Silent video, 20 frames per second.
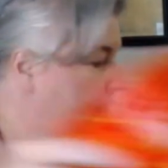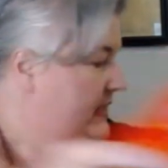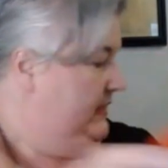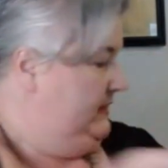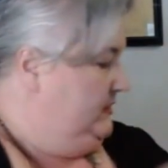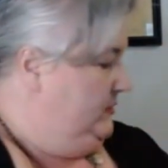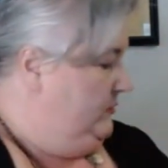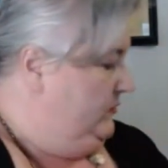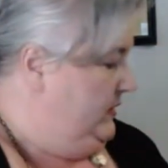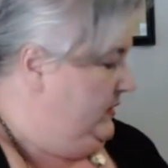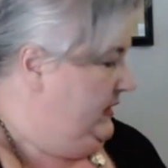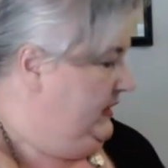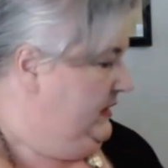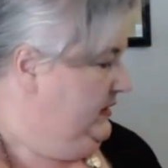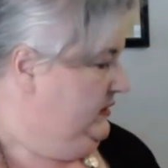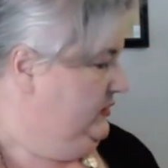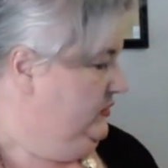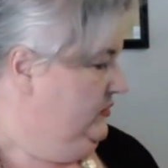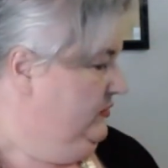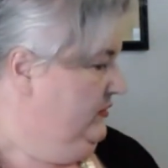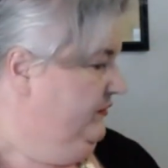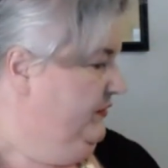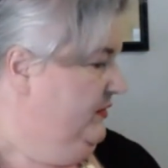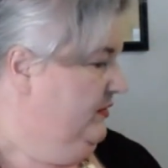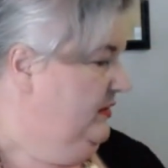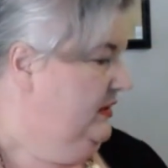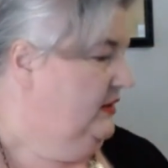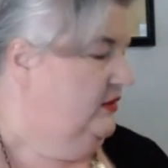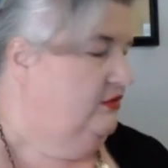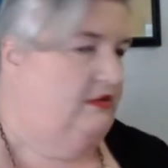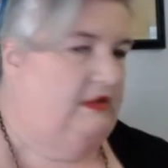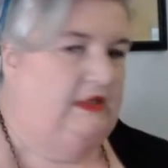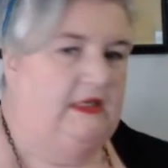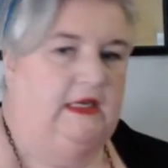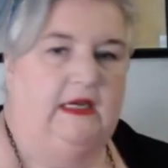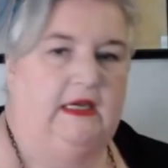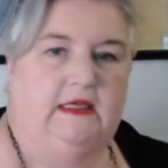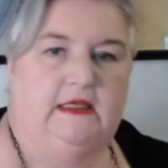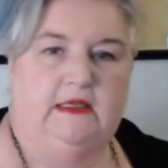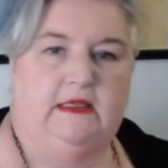And so what do you do if you're
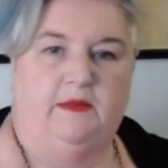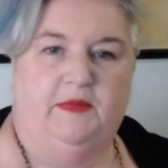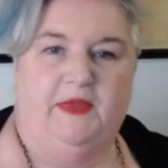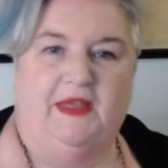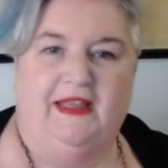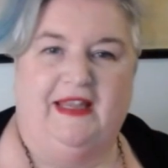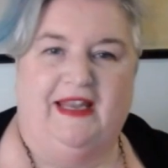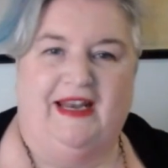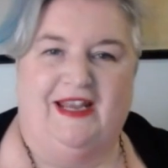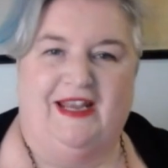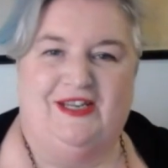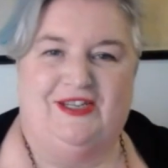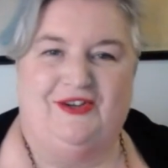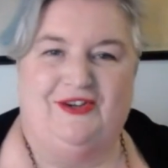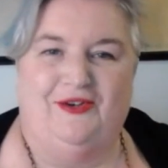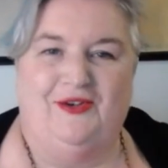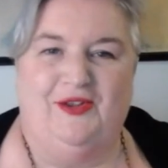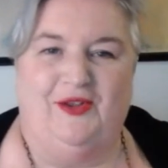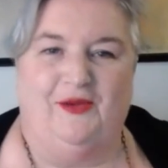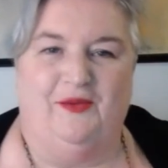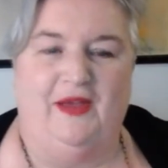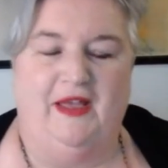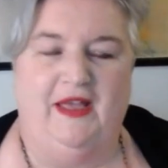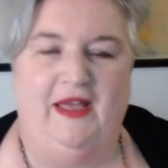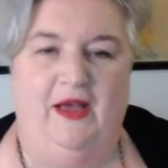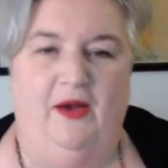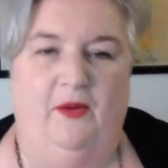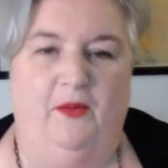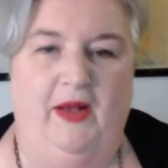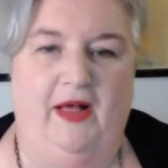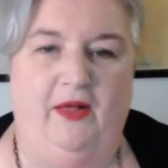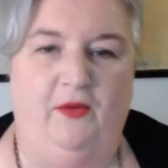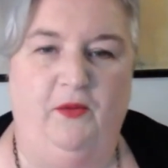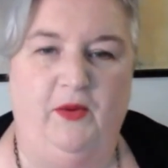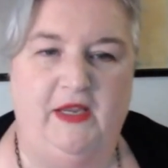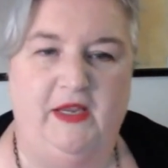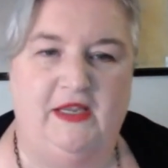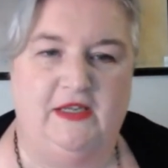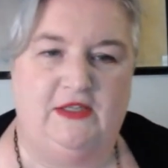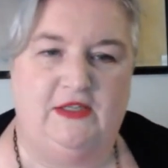interested in something that I show you? Well,
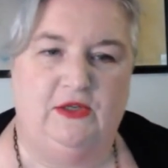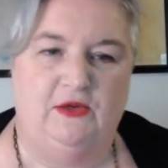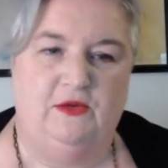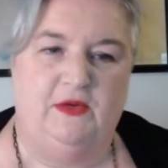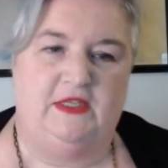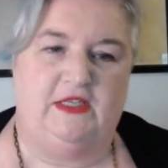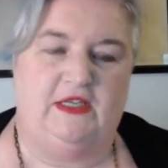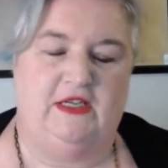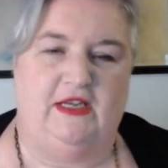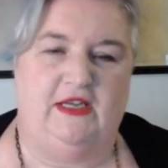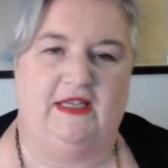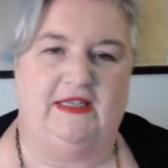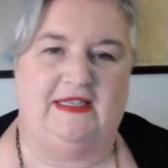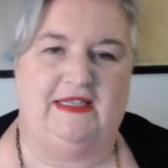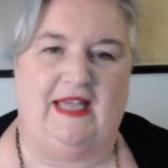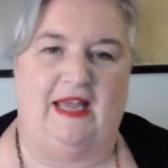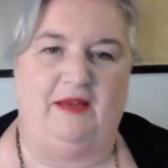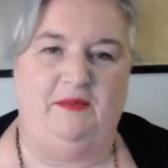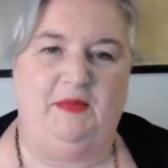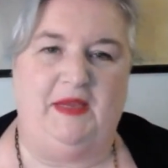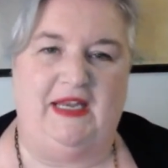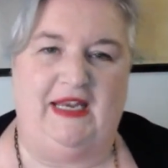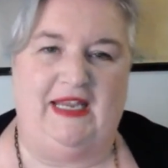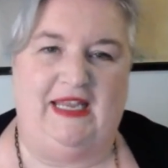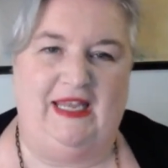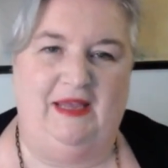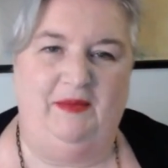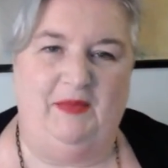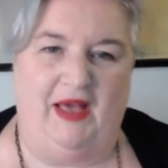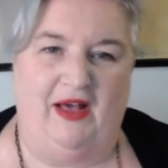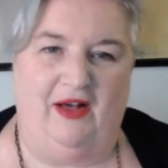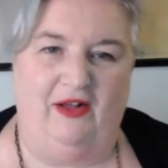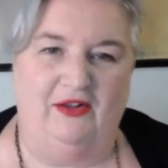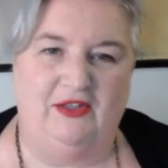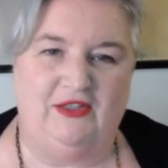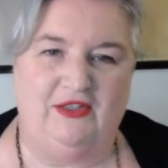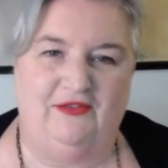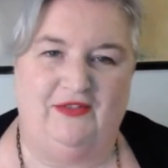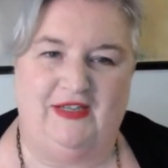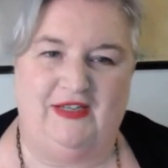what you do is you can send me an email
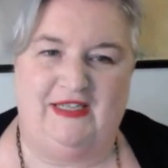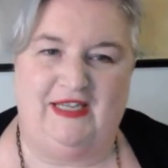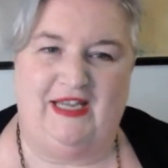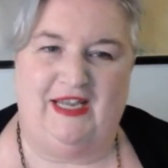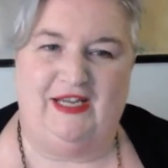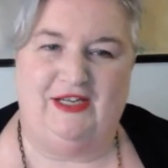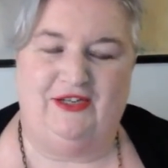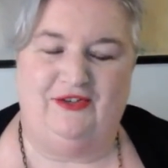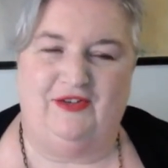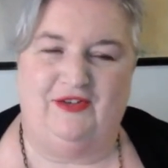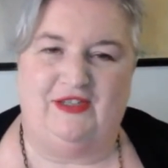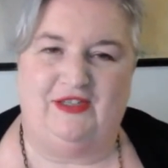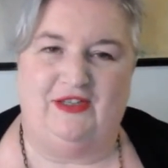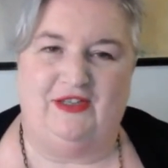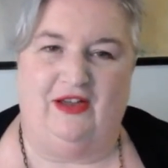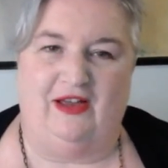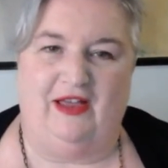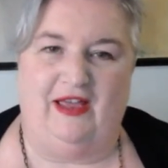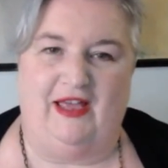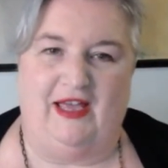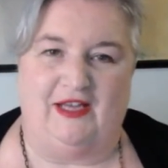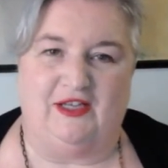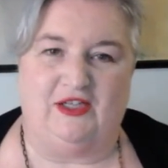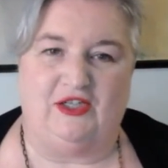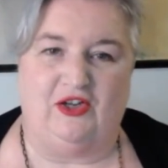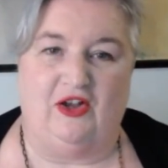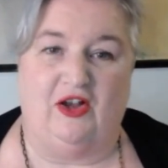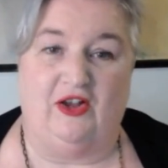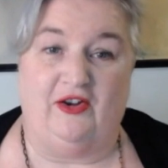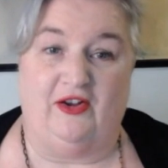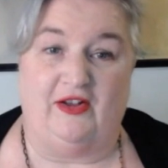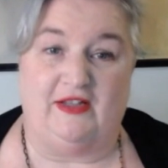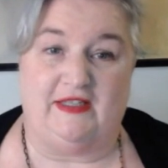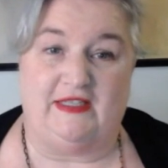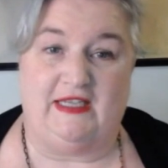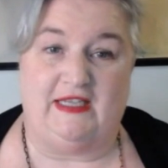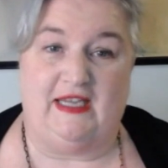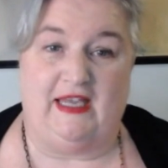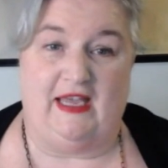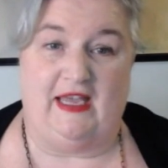to
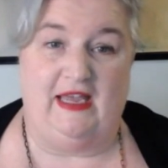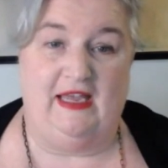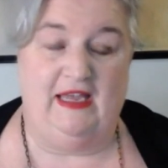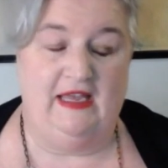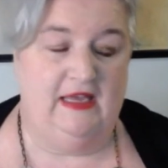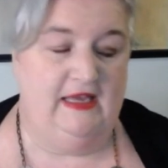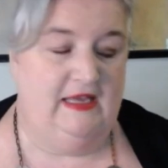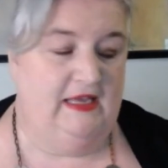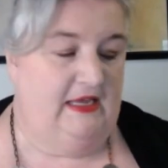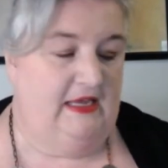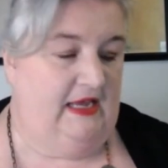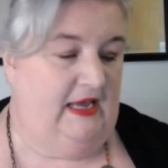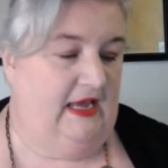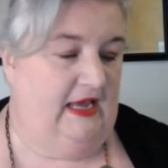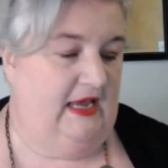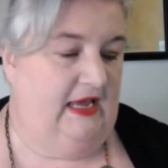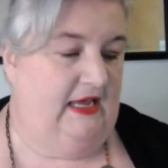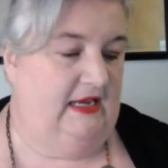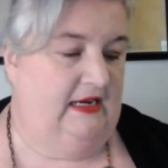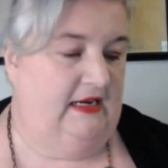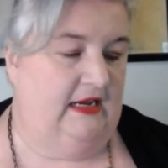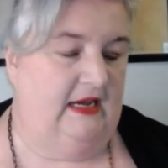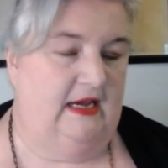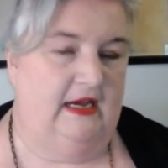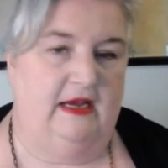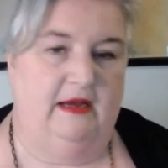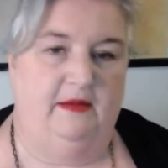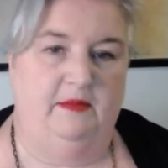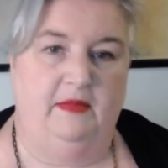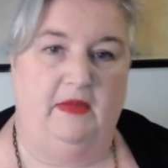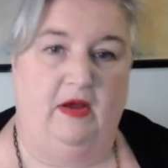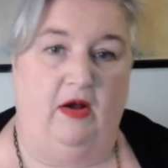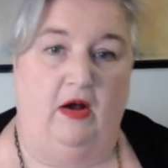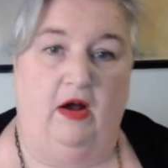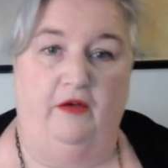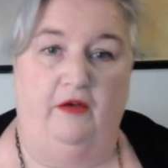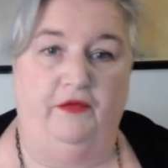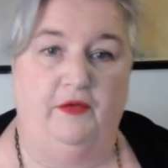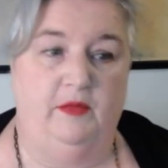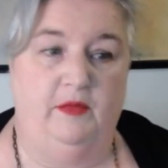vintagerous@shaw.ca and
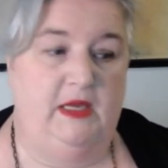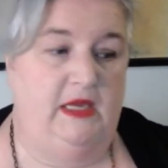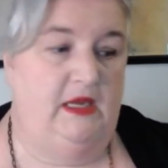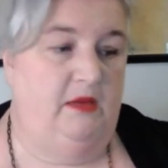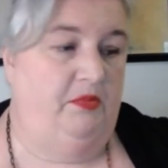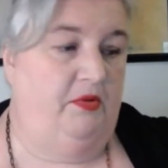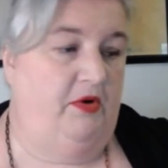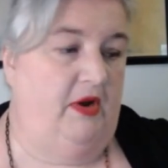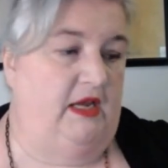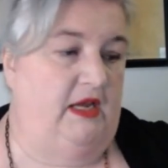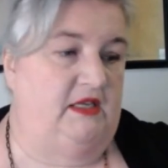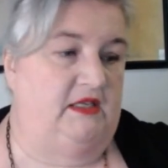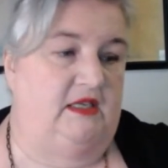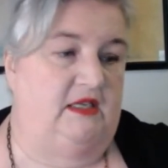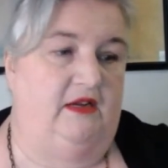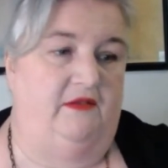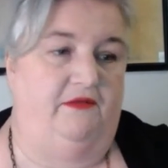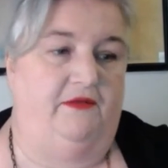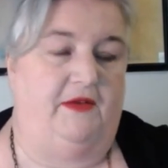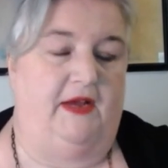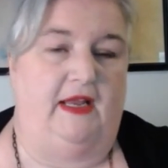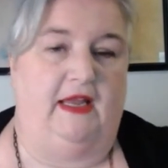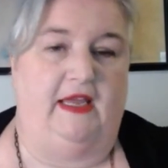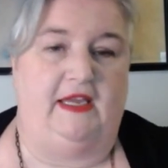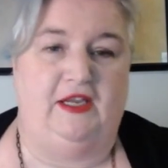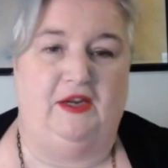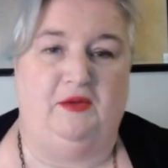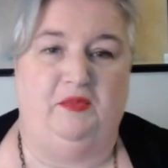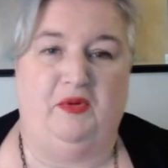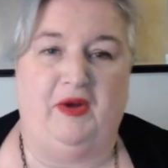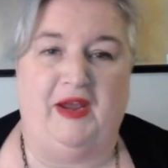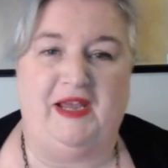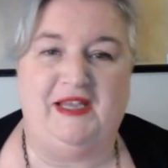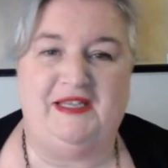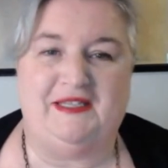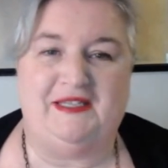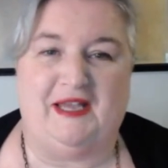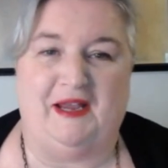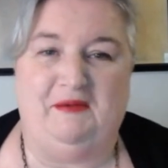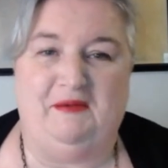offer me a price. And if I like your
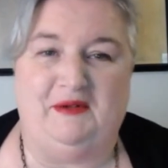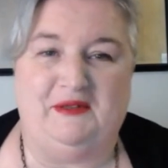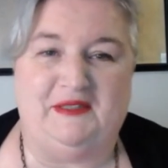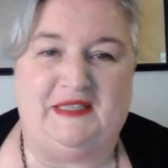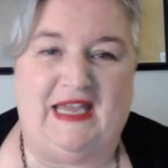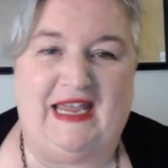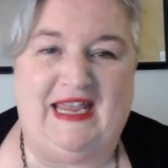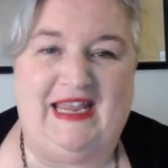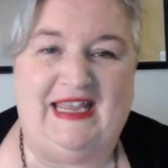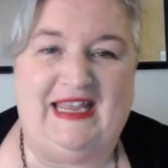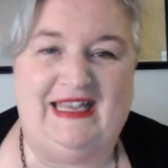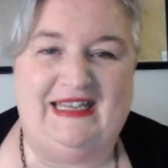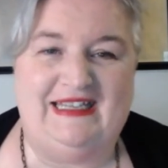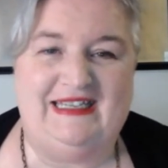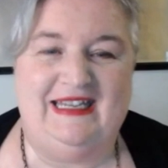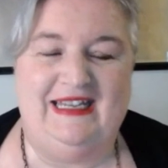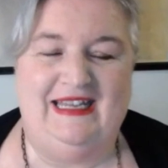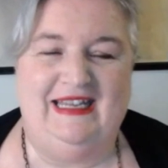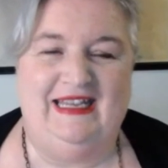price, I will take it.